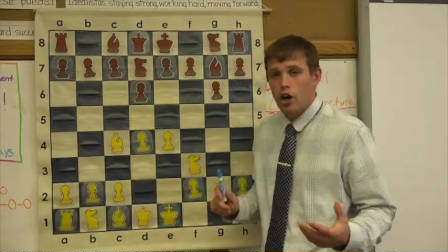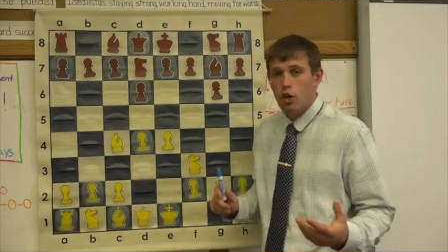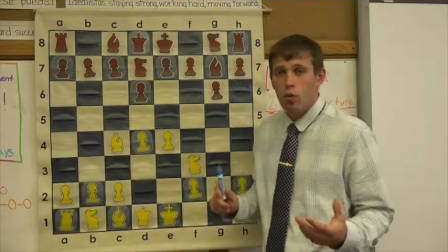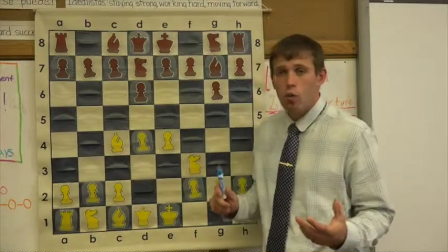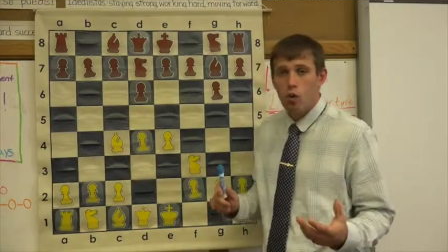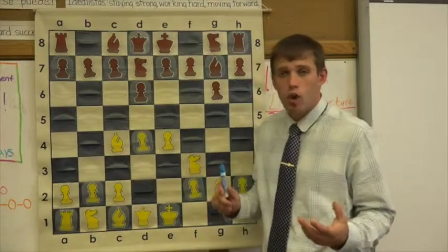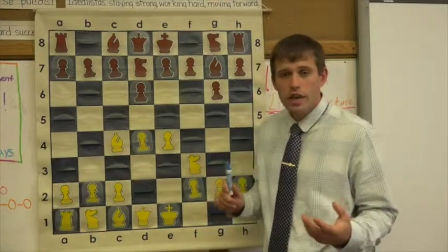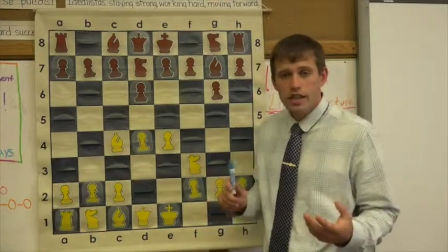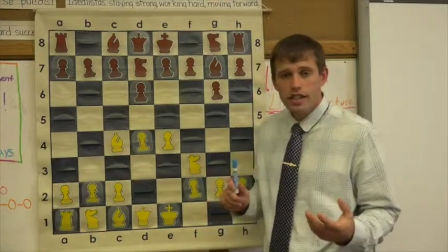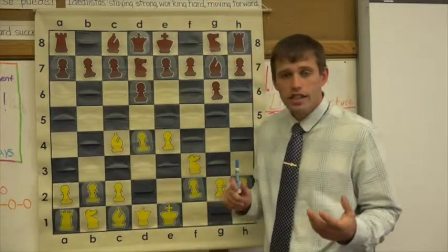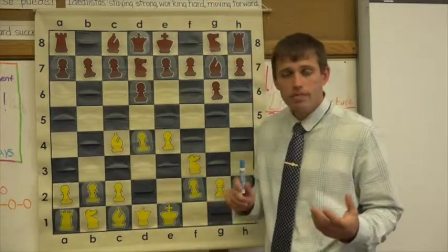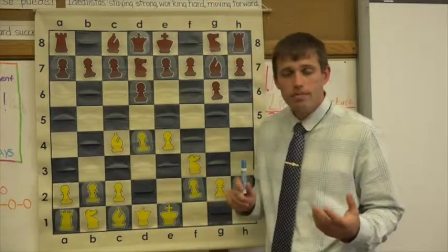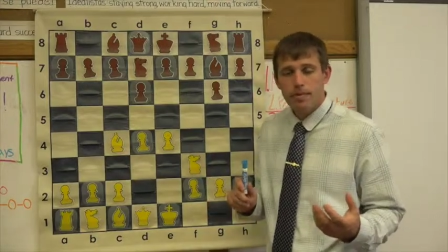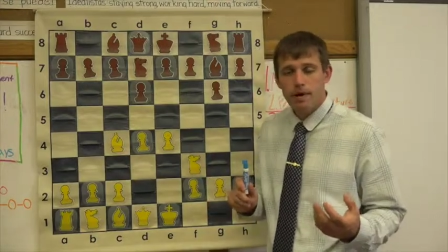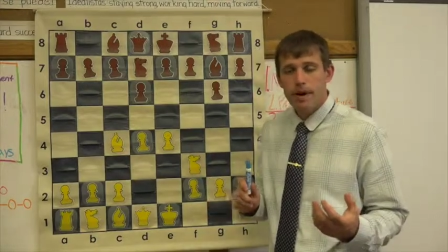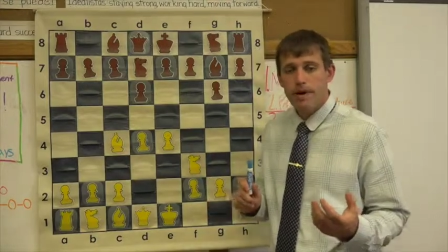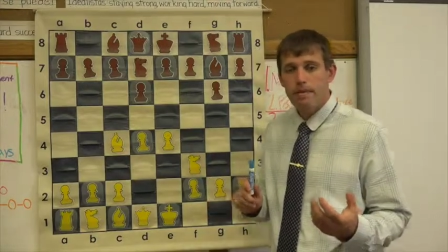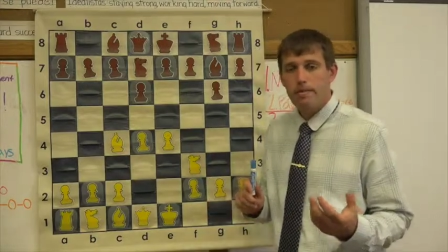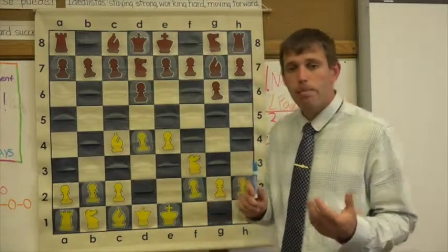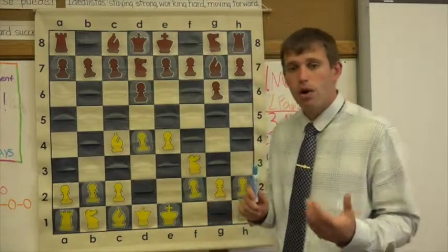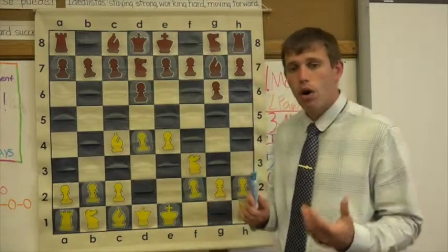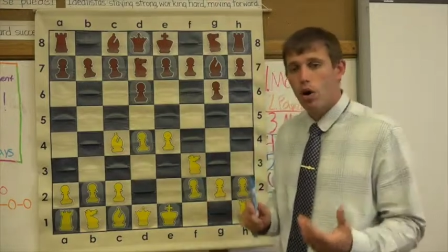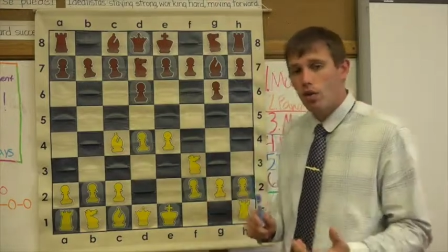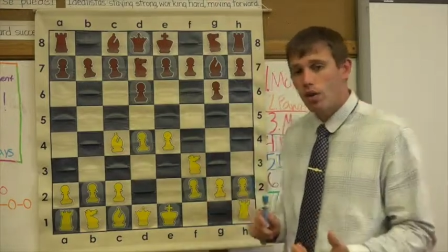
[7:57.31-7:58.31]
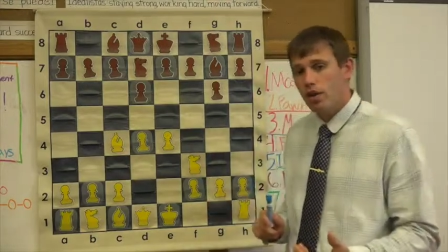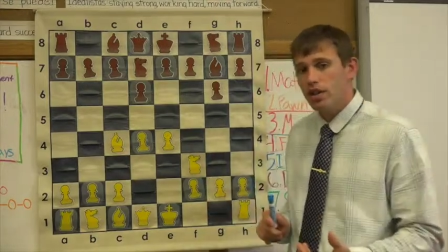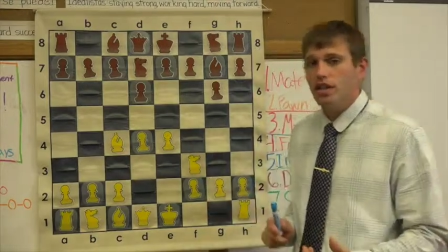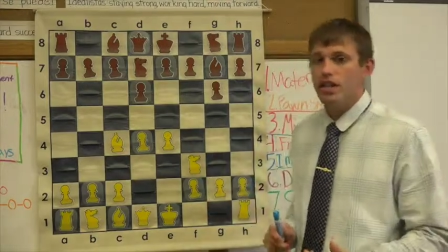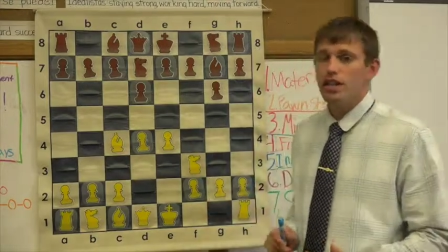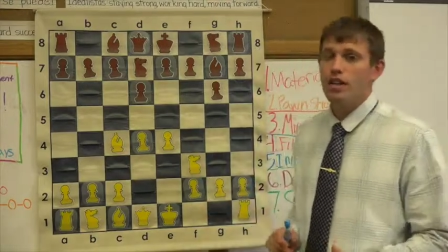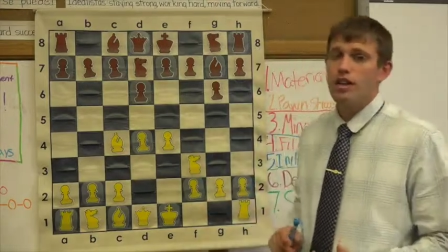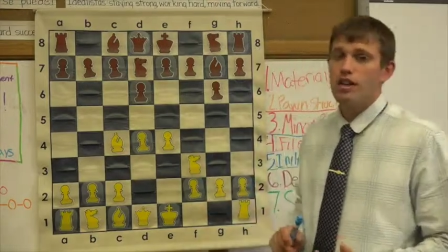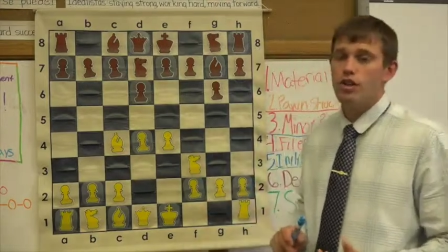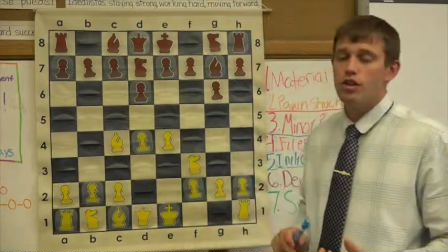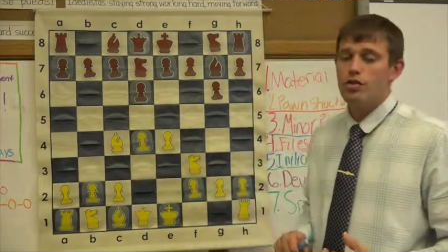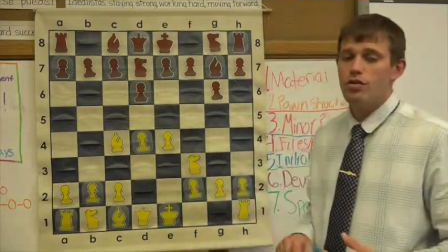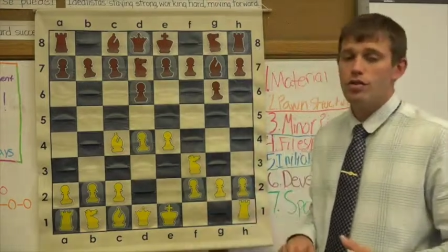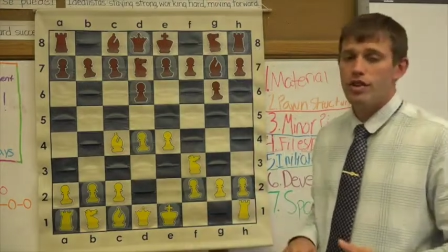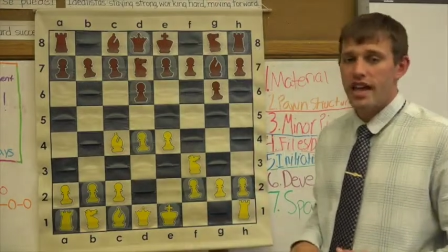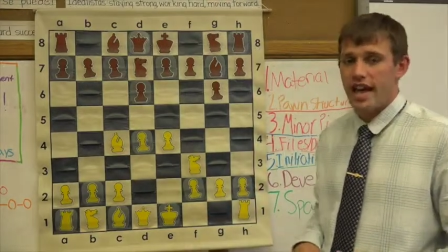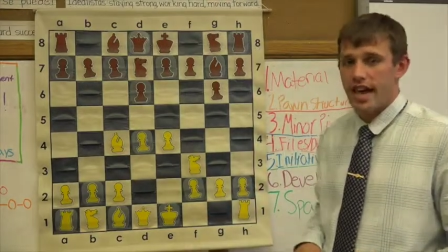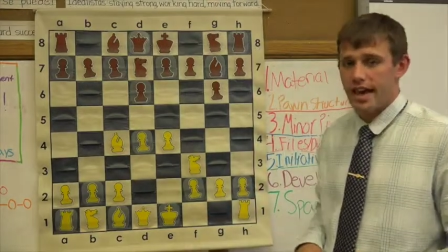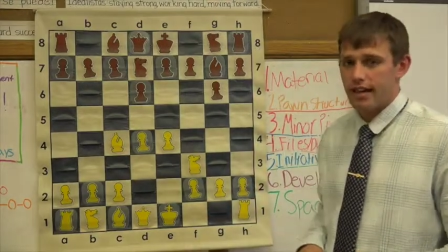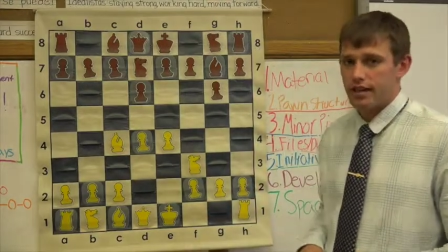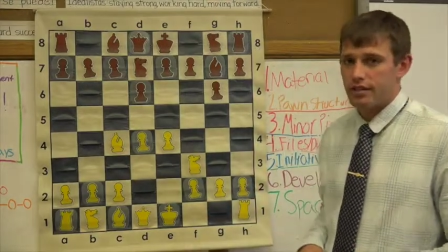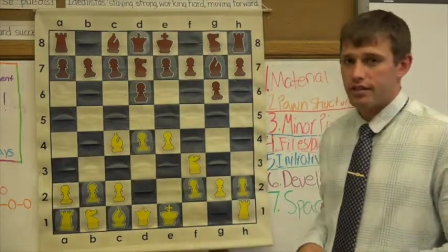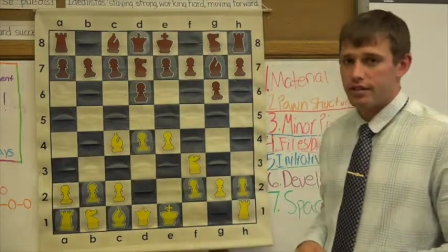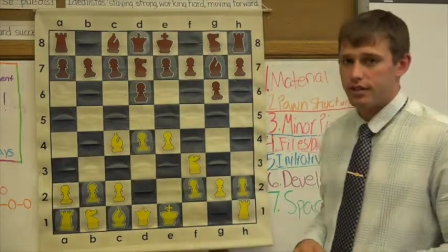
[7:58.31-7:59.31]
What is my opponent going to do
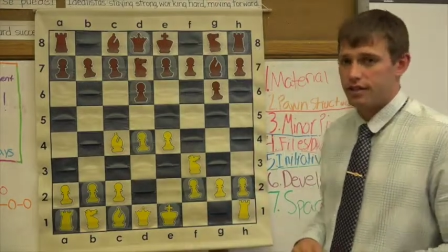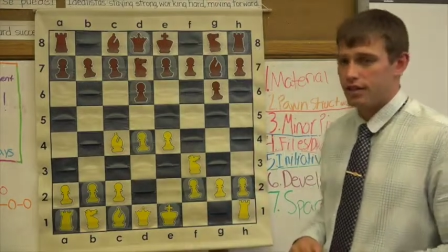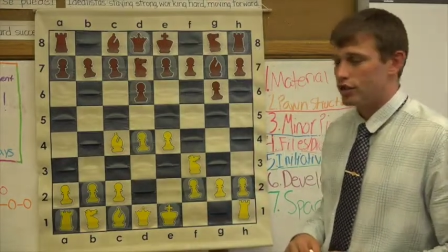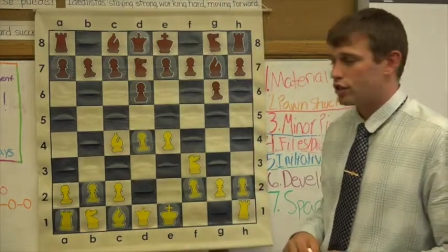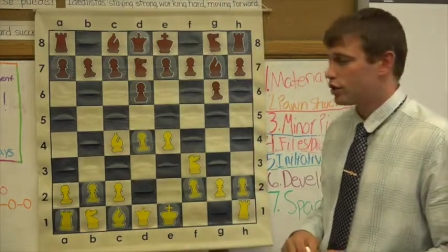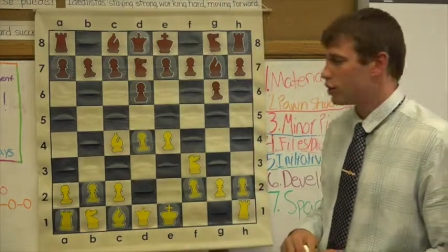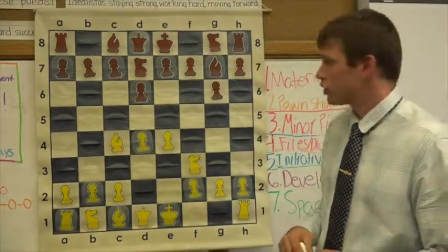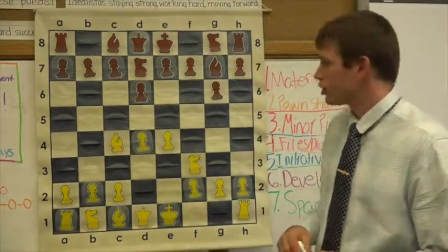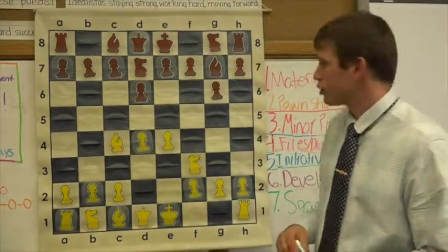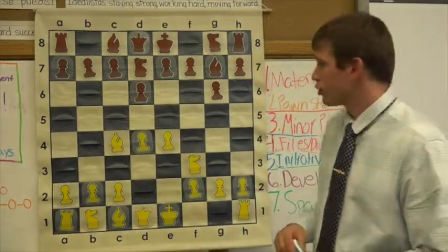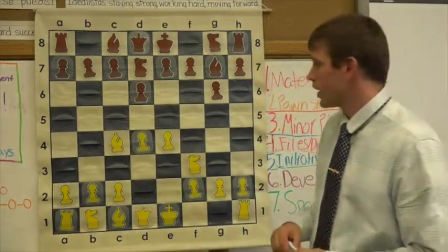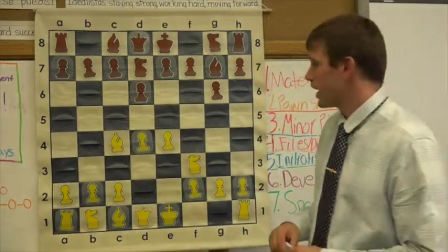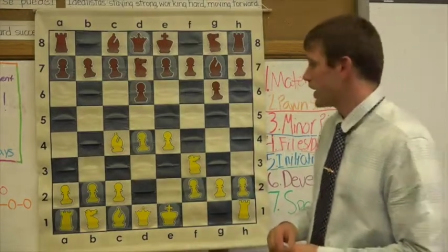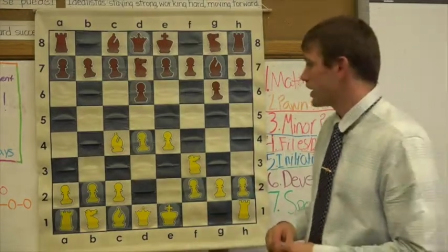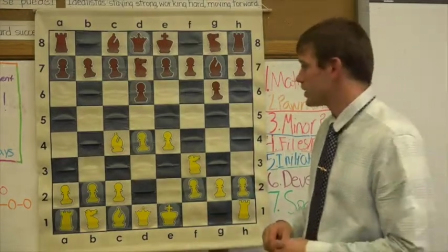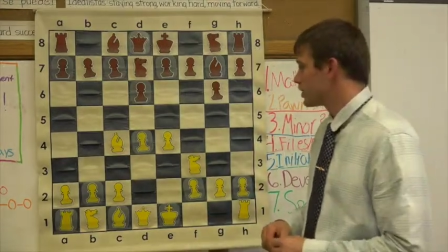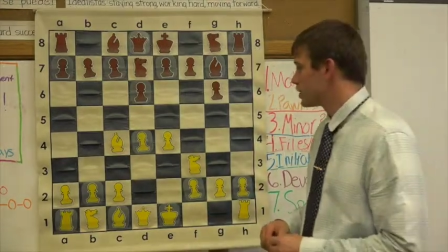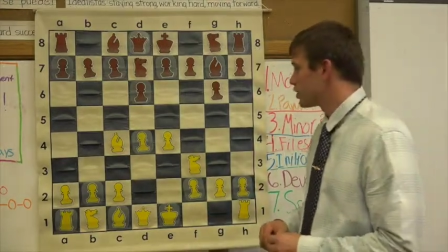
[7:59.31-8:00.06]
next to try to